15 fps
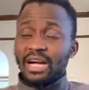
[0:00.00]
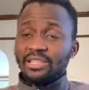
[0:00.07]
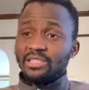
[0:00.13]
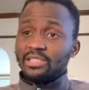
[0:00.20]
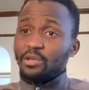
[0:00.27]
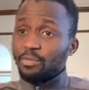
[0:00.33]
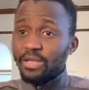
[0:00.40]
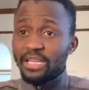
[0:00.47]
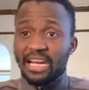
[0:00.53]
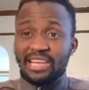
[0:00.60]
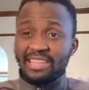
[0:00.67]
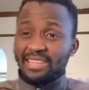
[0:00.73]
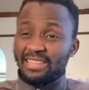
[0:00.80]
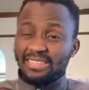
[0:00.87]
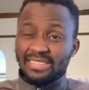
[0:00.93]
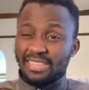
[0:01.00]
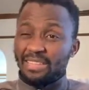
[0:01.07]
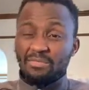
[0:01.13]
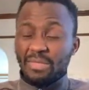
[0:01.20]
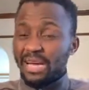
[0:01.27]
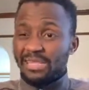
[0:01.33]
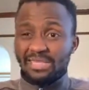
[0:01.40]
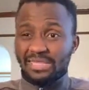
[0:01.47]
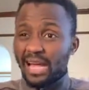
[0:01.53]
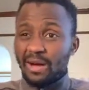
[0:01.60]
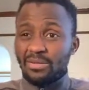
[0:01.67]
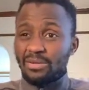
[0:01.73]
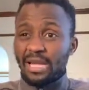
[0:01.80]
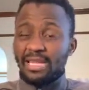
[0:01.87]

stupid as it might sound,